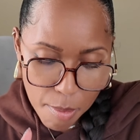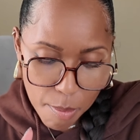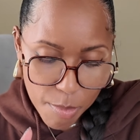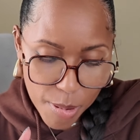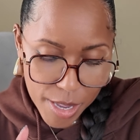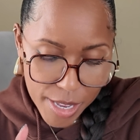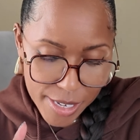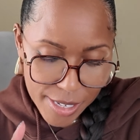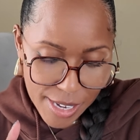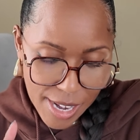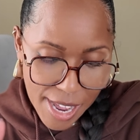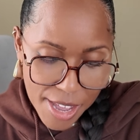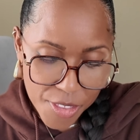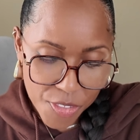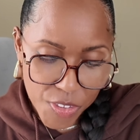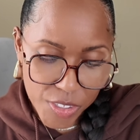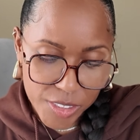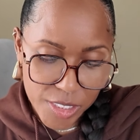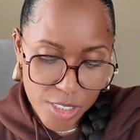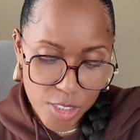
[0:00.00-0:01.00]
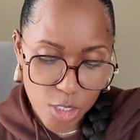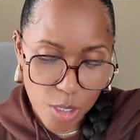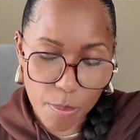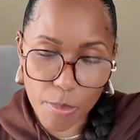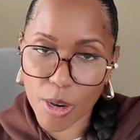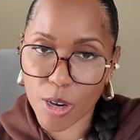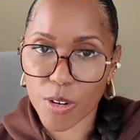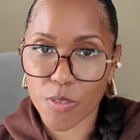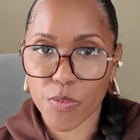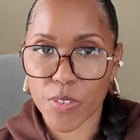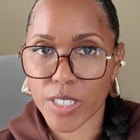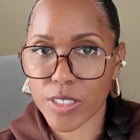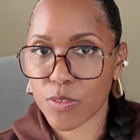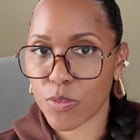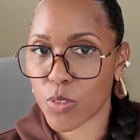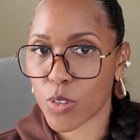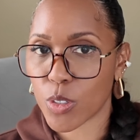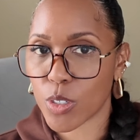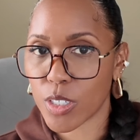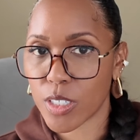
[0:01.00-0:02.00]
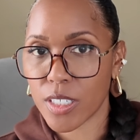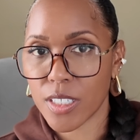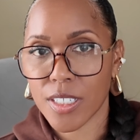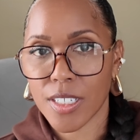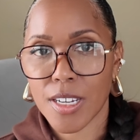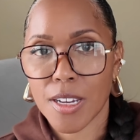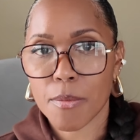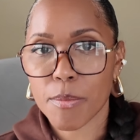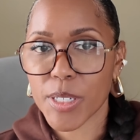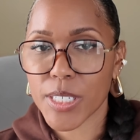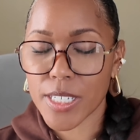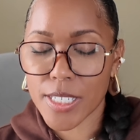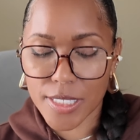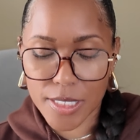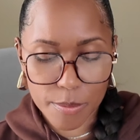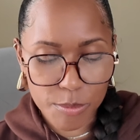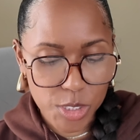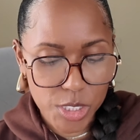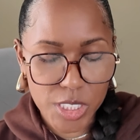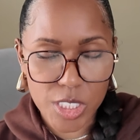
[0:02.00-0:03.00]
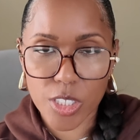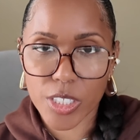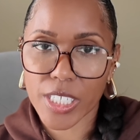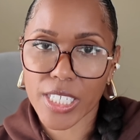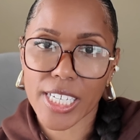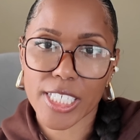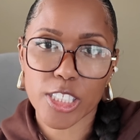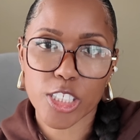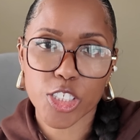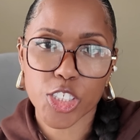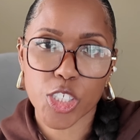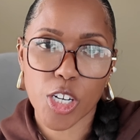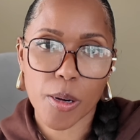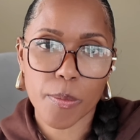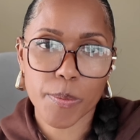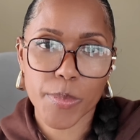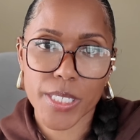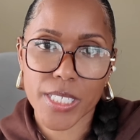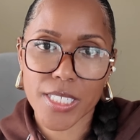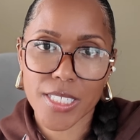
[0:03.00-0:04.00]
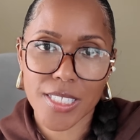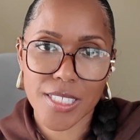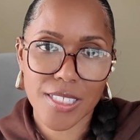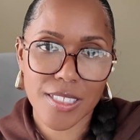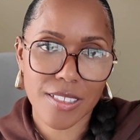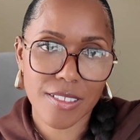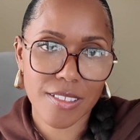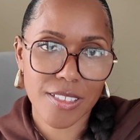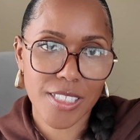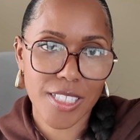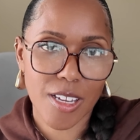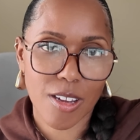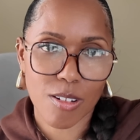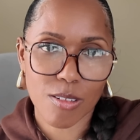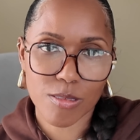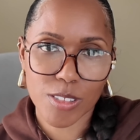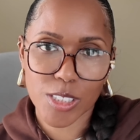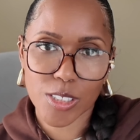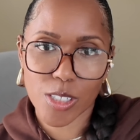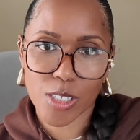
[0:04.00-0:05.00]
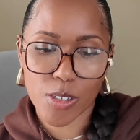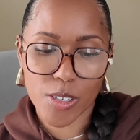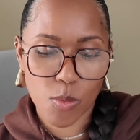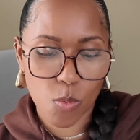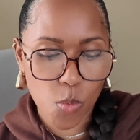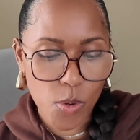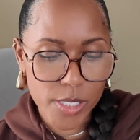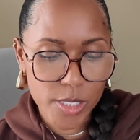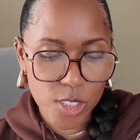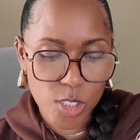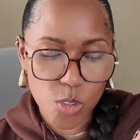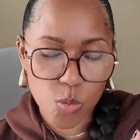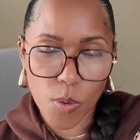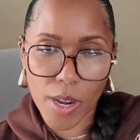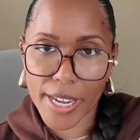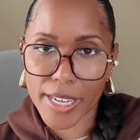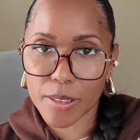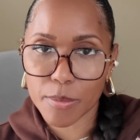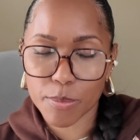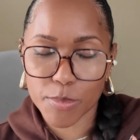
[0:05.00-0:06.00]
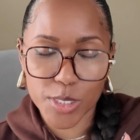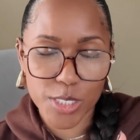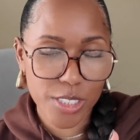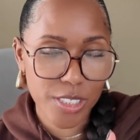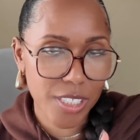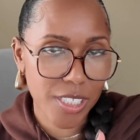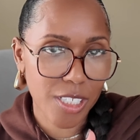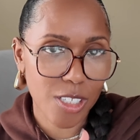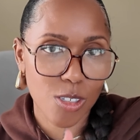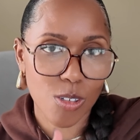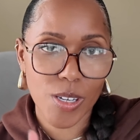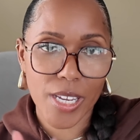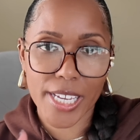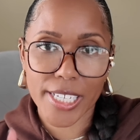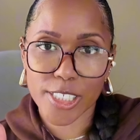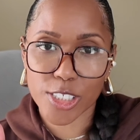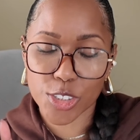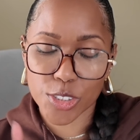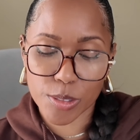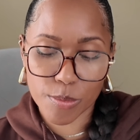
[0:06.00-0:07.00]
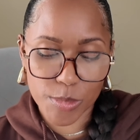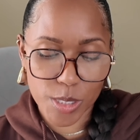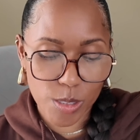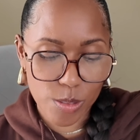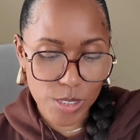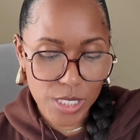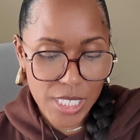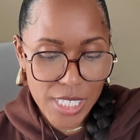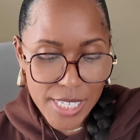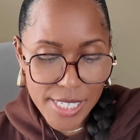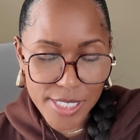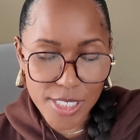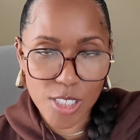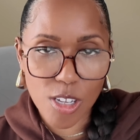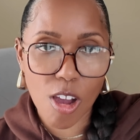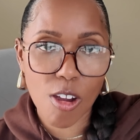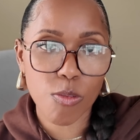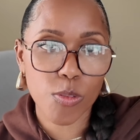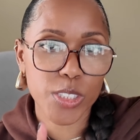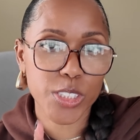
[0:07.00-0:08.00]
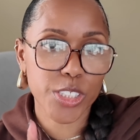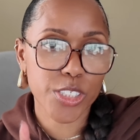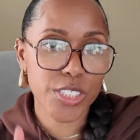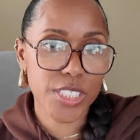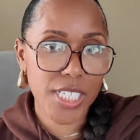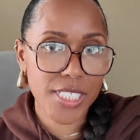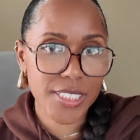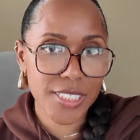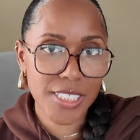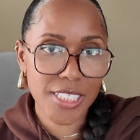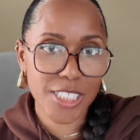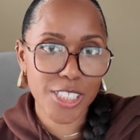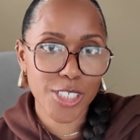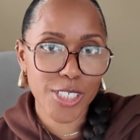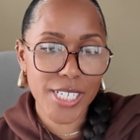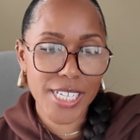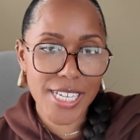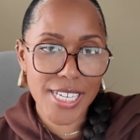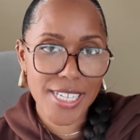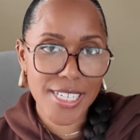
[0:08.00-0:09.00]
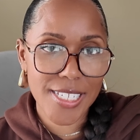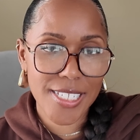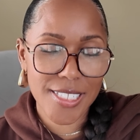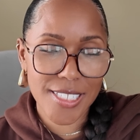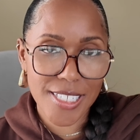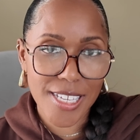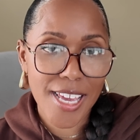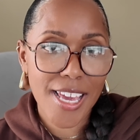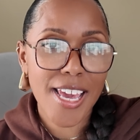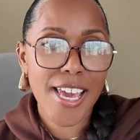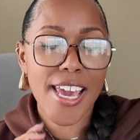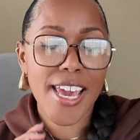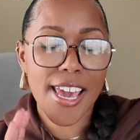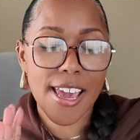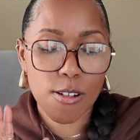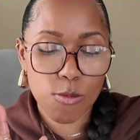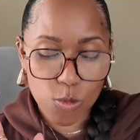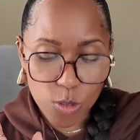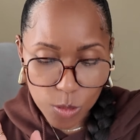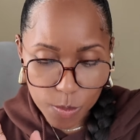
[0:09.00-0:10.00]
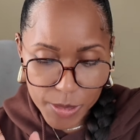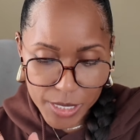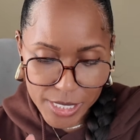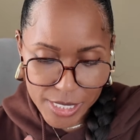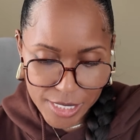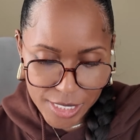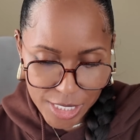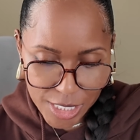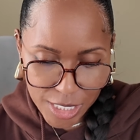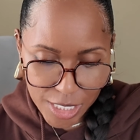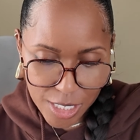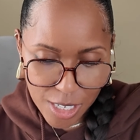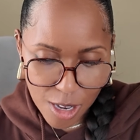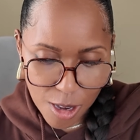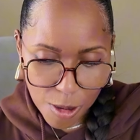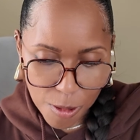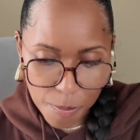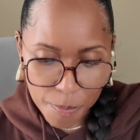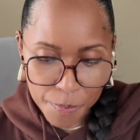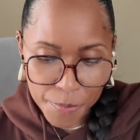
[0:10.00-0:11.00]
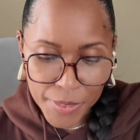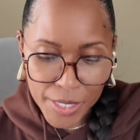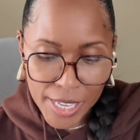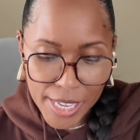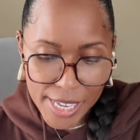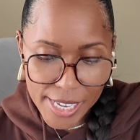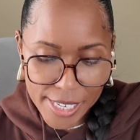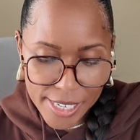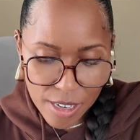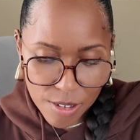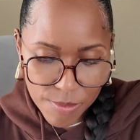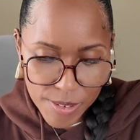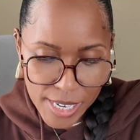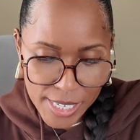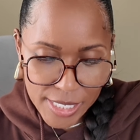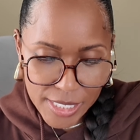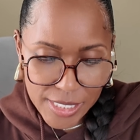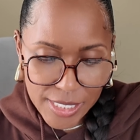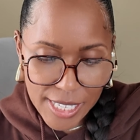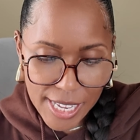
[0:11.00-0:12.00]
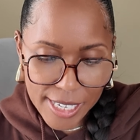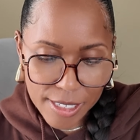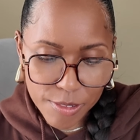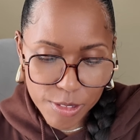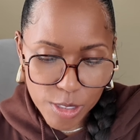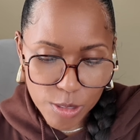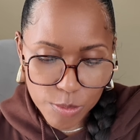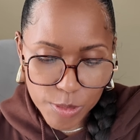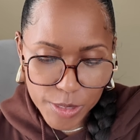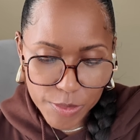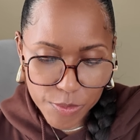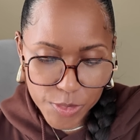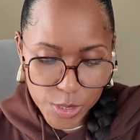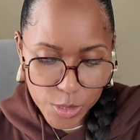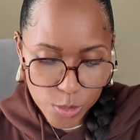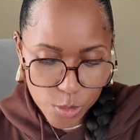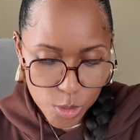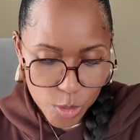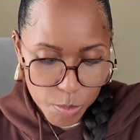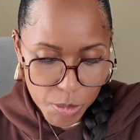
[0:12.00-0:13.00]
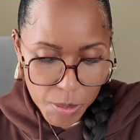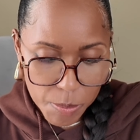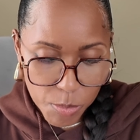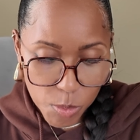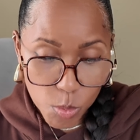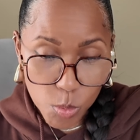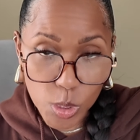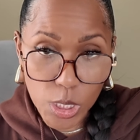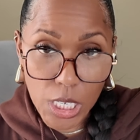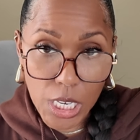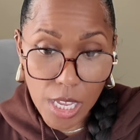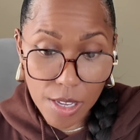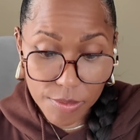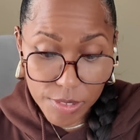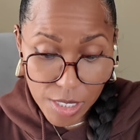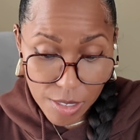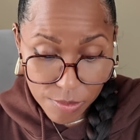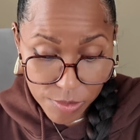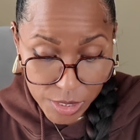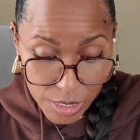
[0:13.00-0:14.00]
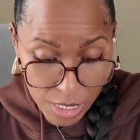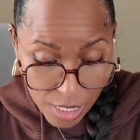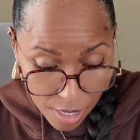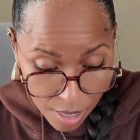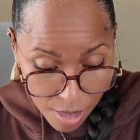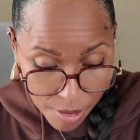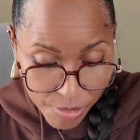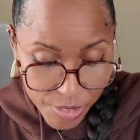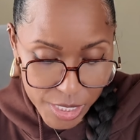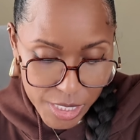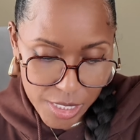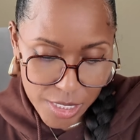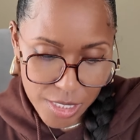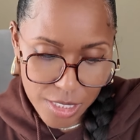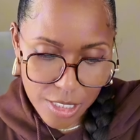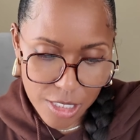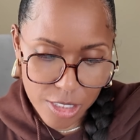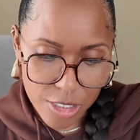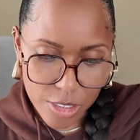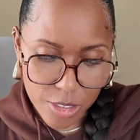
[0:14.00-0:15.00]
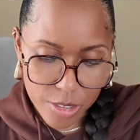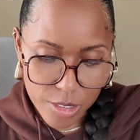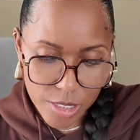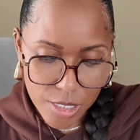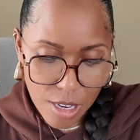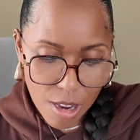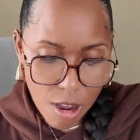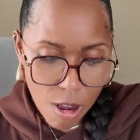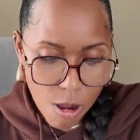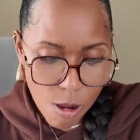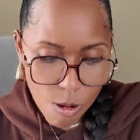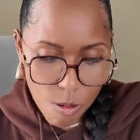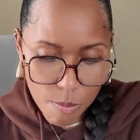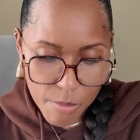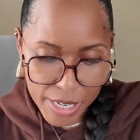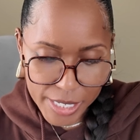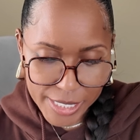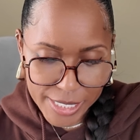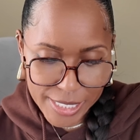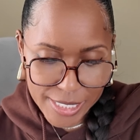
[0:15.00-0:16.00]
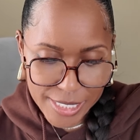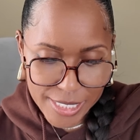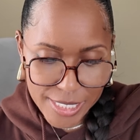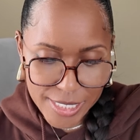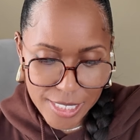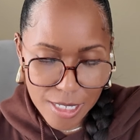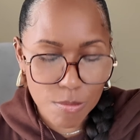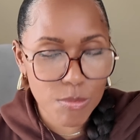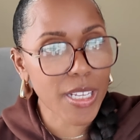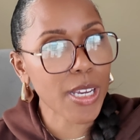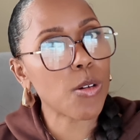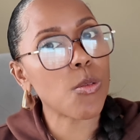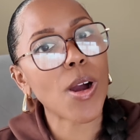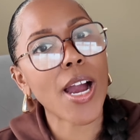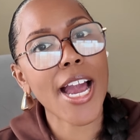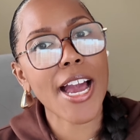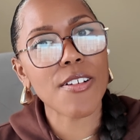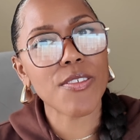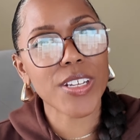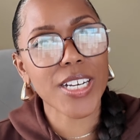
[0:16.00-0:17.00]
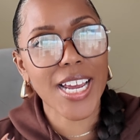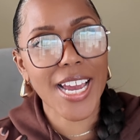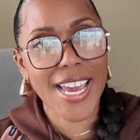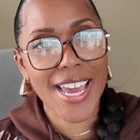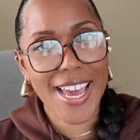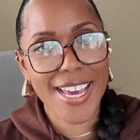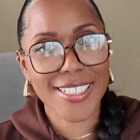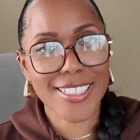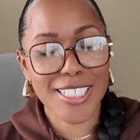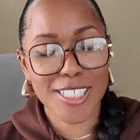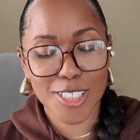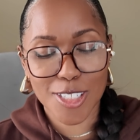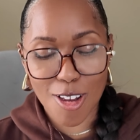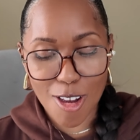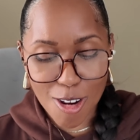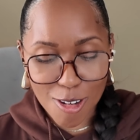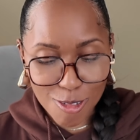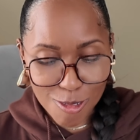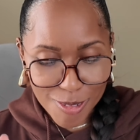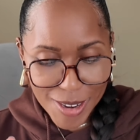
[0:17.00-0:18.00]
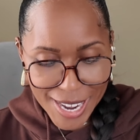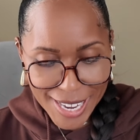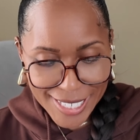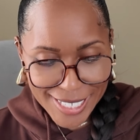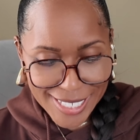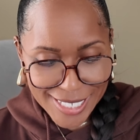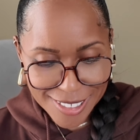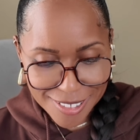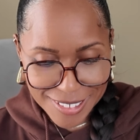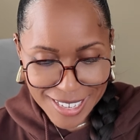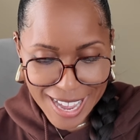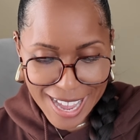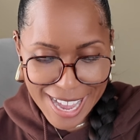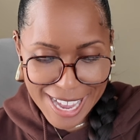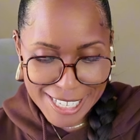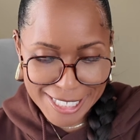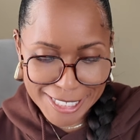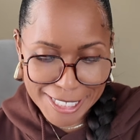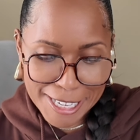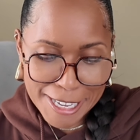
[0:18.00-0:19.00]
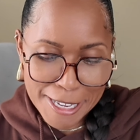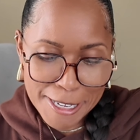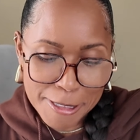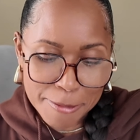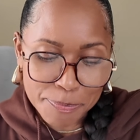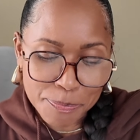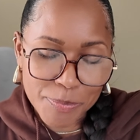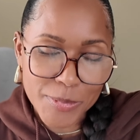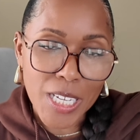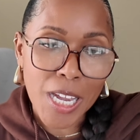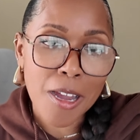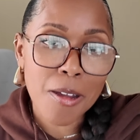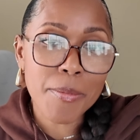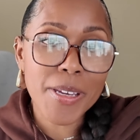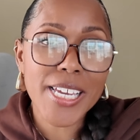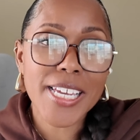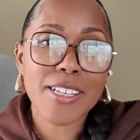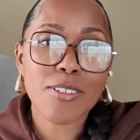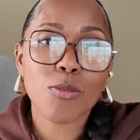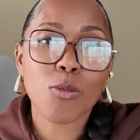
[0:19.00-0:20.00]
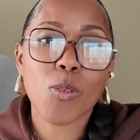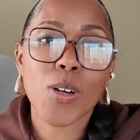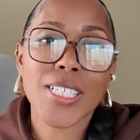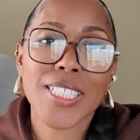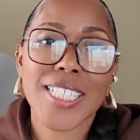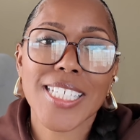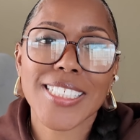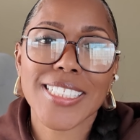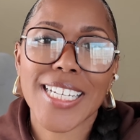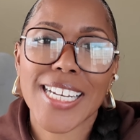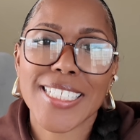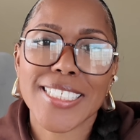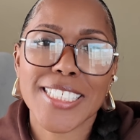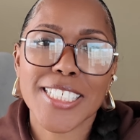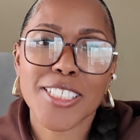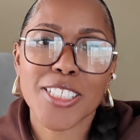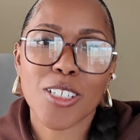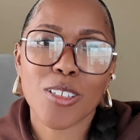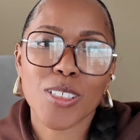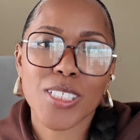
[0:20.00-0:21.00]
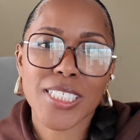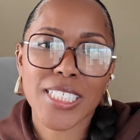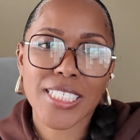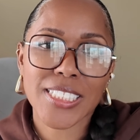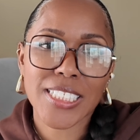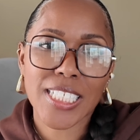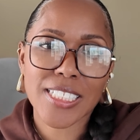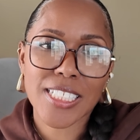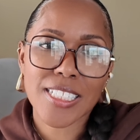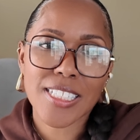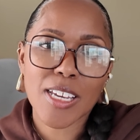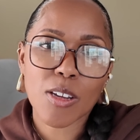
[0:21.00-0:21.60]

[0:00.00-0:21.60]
but I think these are perfect for, because I'm just looking at the sharpness. They'll, you know, in one swipe, you're gonna go ahead and trim those ends off when you're dusting your ends, and we'll be good to go. And I read a lot of the reviews. People love these scissors. Oh my goodness. I'm like, why haven't I had these already, you guys? And one thing that I did notice, they said that